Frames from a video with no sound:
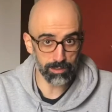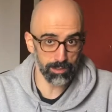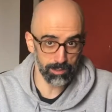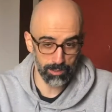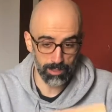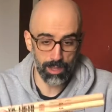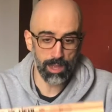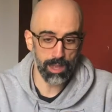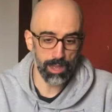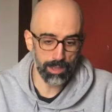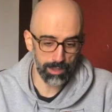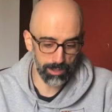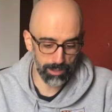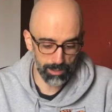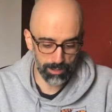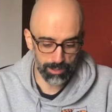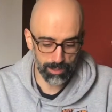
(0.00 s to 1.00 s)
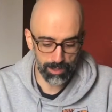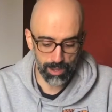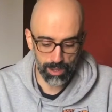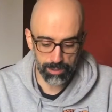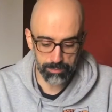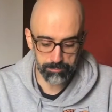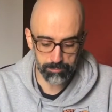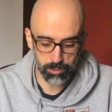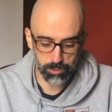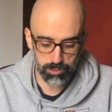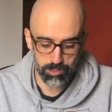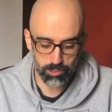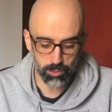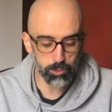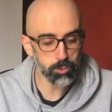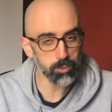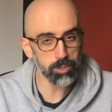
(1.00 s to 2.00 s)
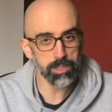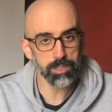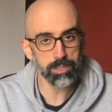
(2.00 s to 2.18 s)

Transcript: I'm gonna show you